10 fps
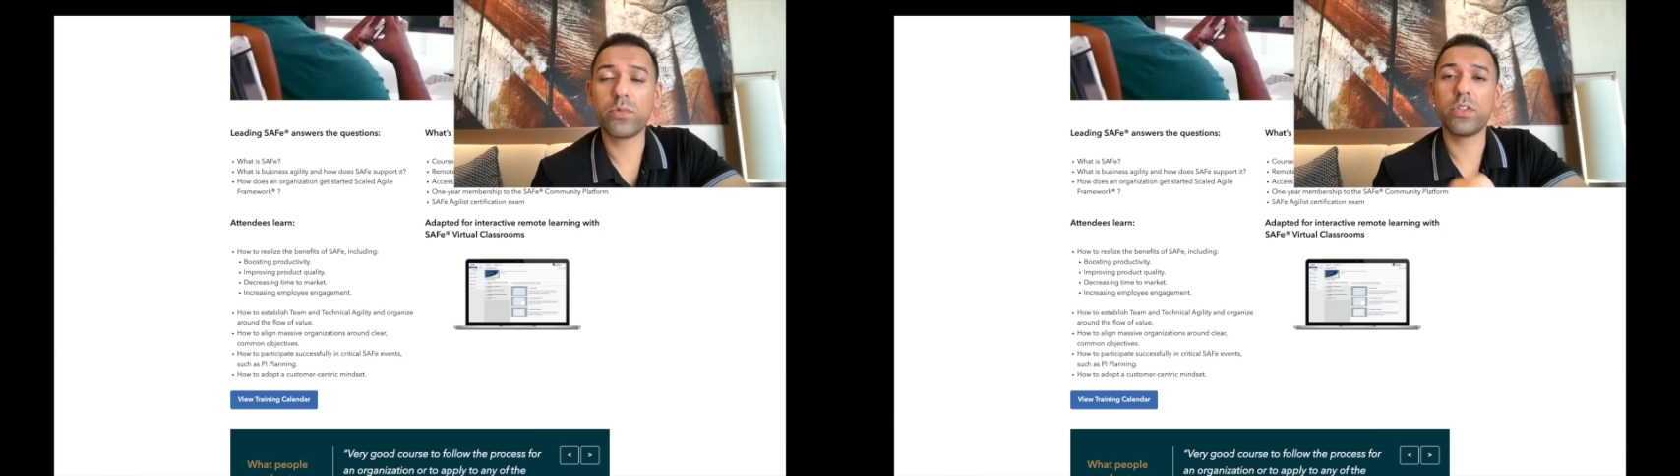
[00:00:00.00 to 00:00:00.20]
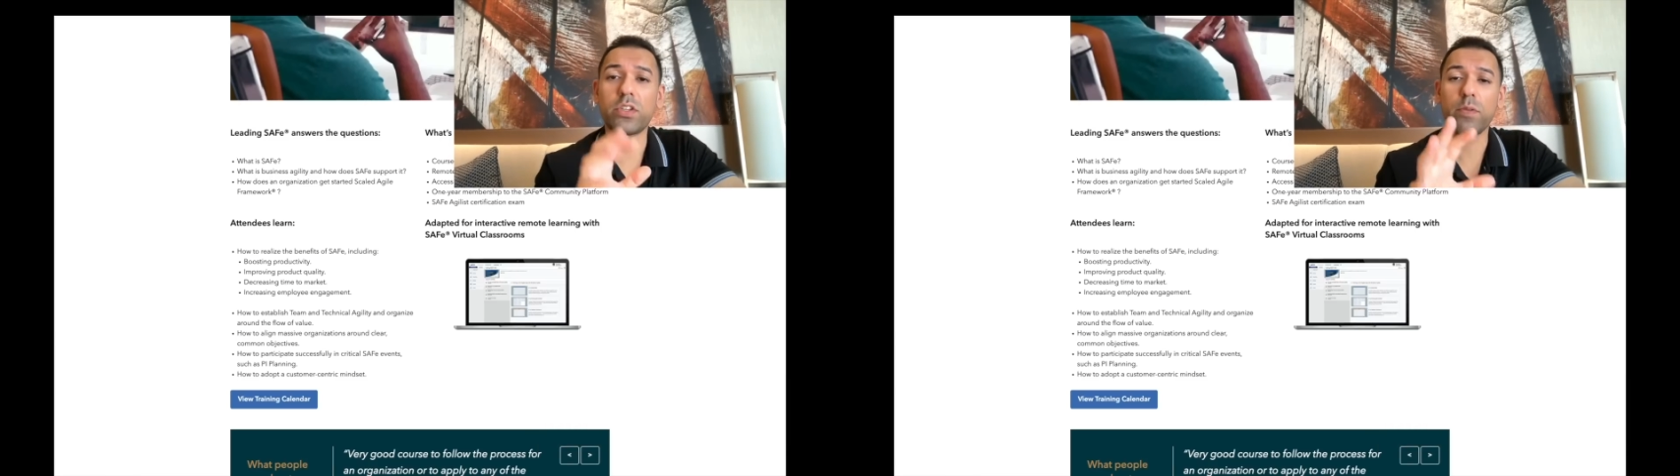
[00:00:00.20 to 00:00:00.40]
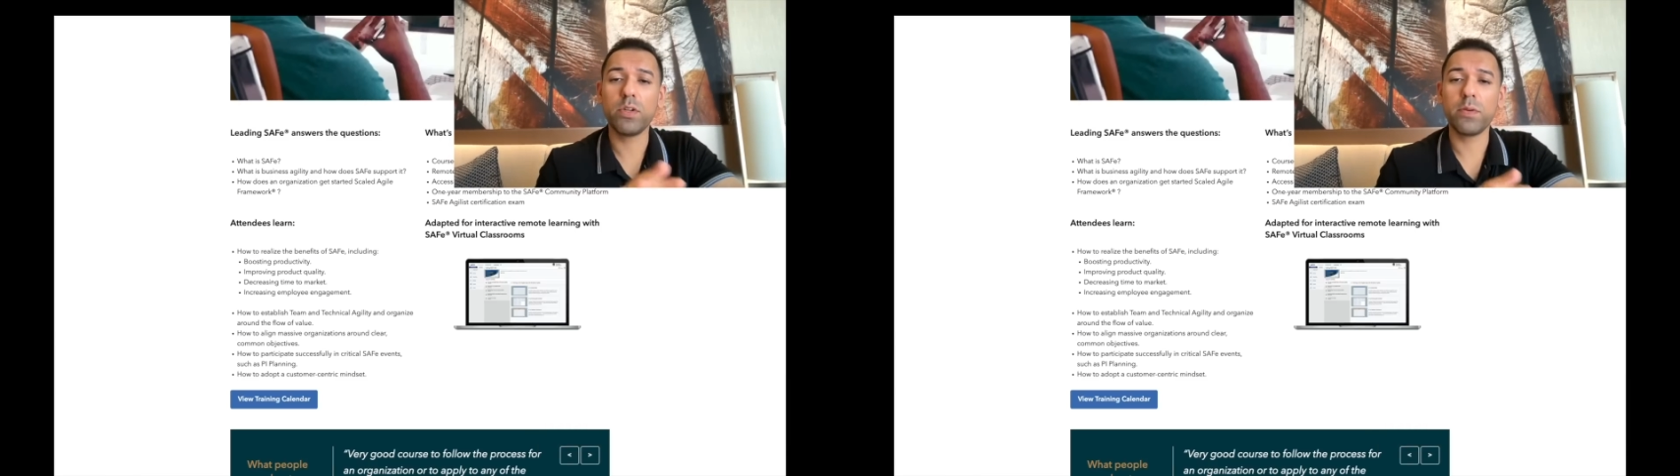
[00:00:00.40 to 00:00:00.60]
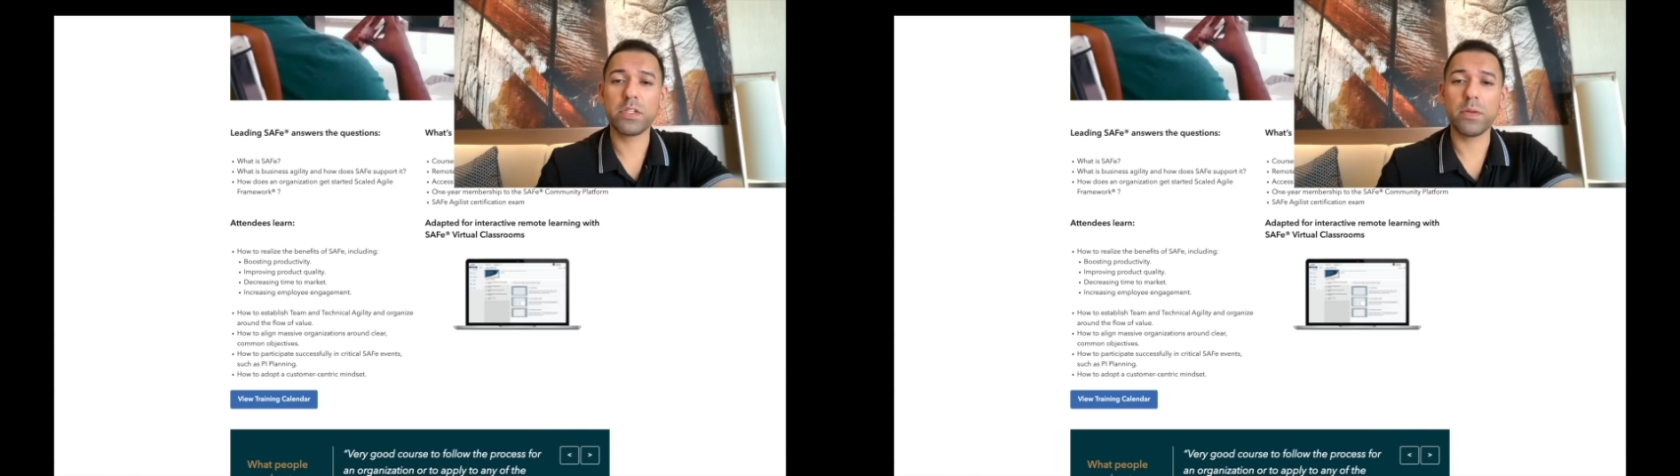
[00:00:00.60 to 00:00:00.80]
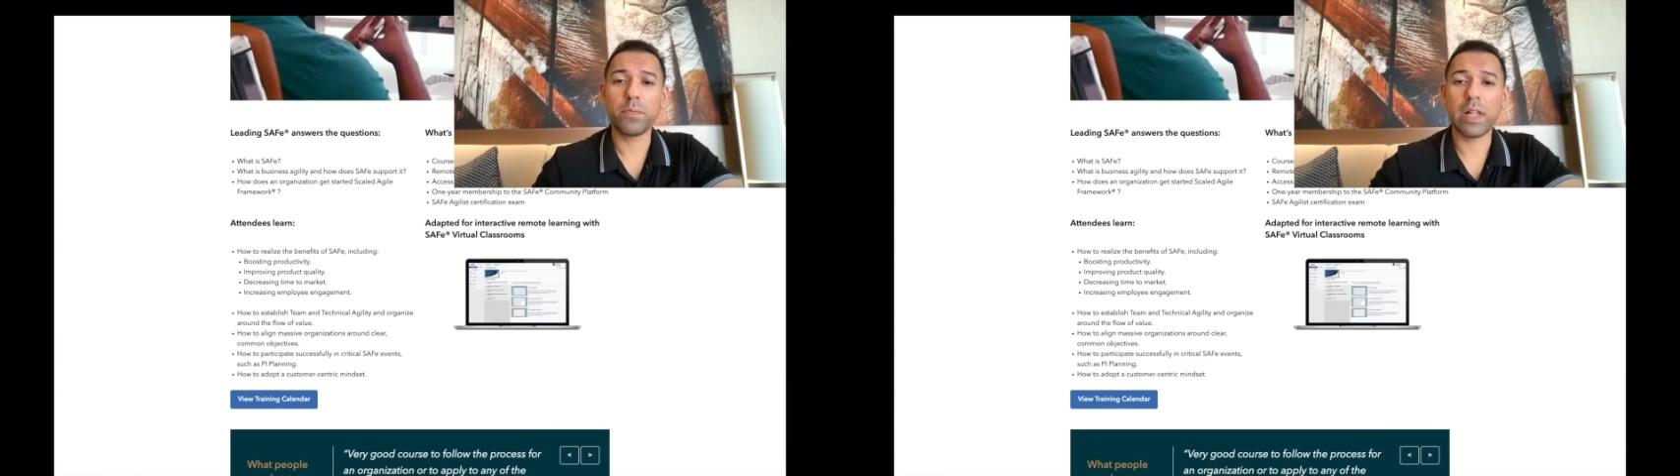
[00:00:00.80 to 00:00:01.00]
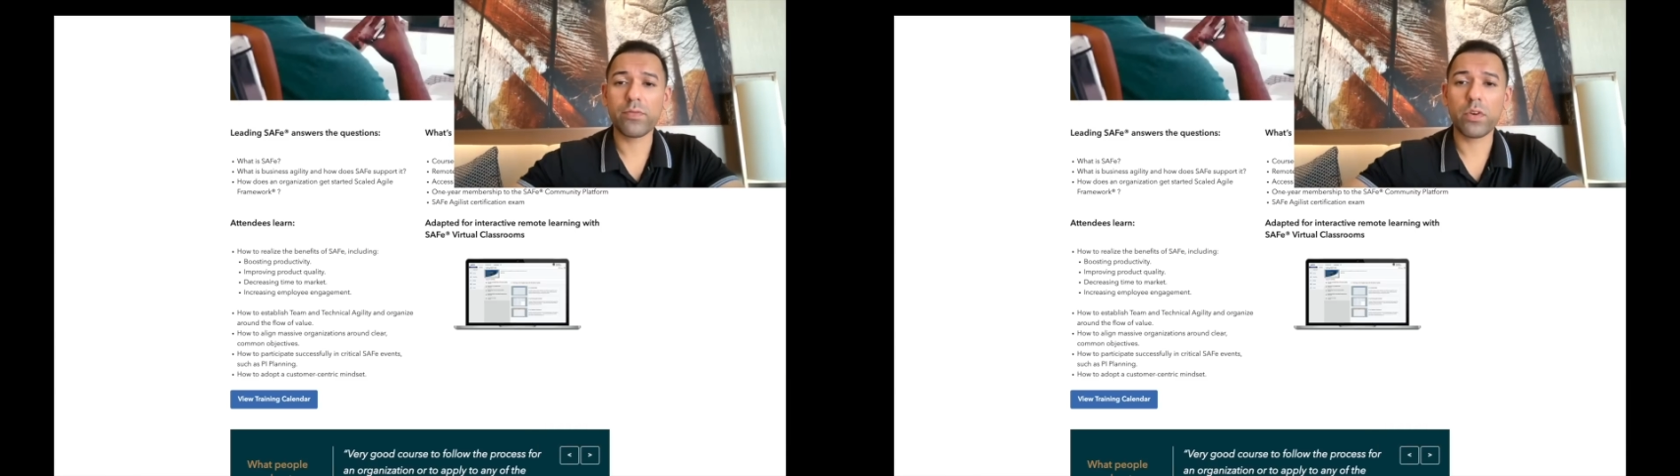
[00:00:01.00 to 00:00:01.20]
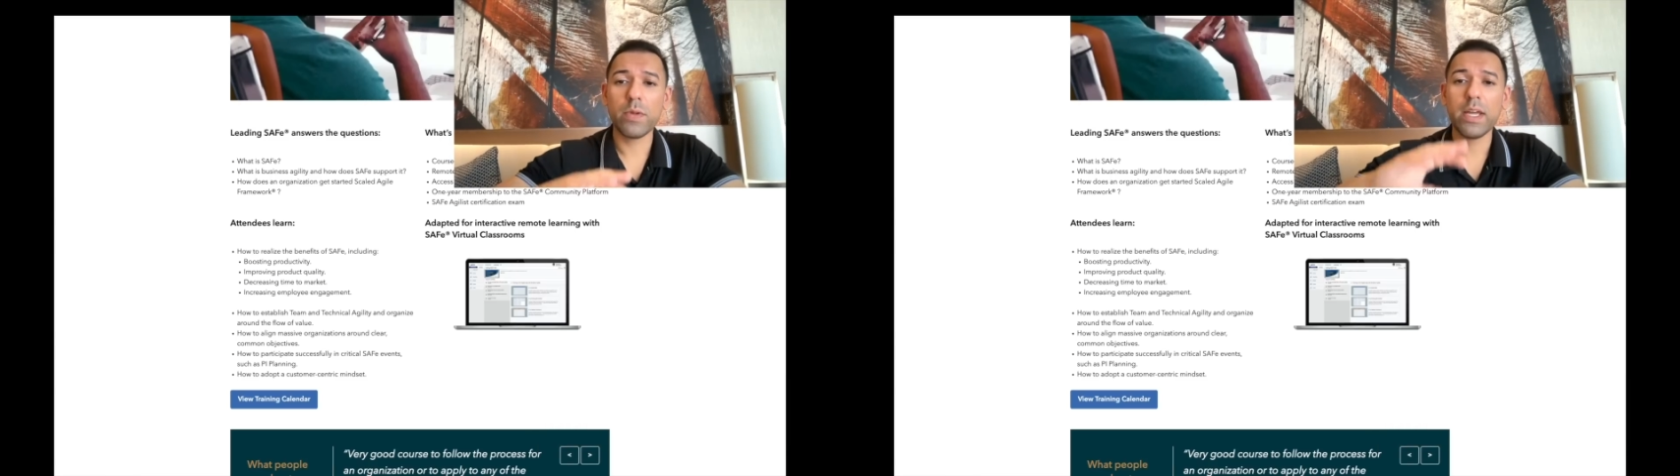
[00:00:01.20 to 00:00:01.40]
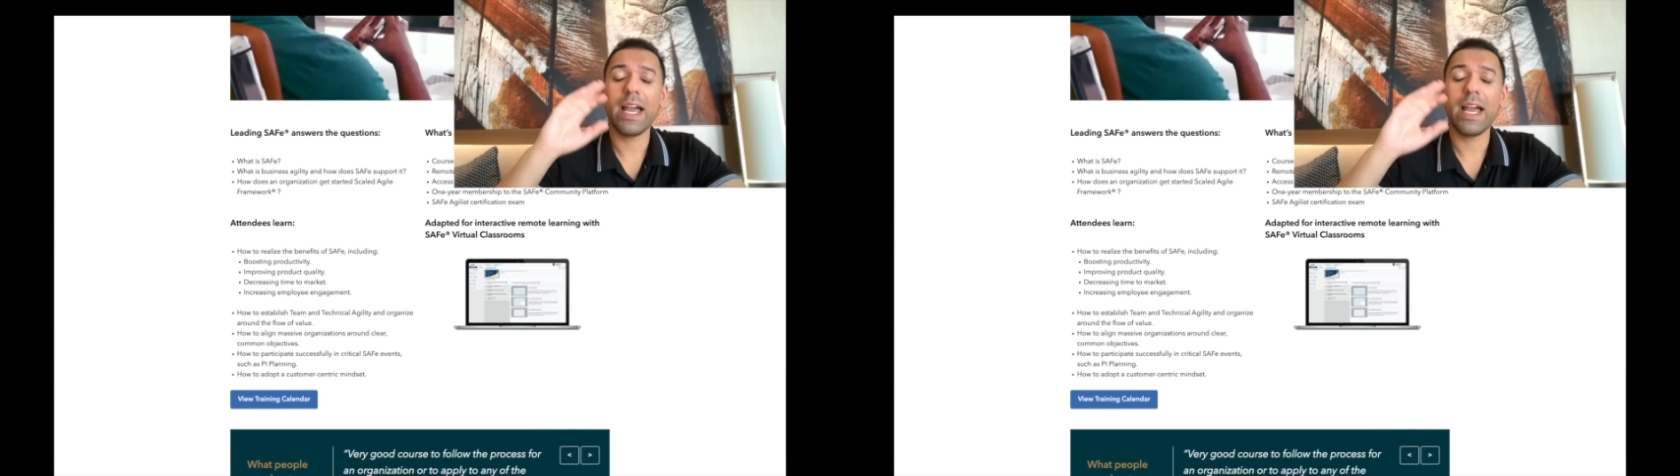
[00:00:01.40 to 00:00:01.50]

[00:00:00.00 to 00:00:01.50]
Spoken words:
to the community platform,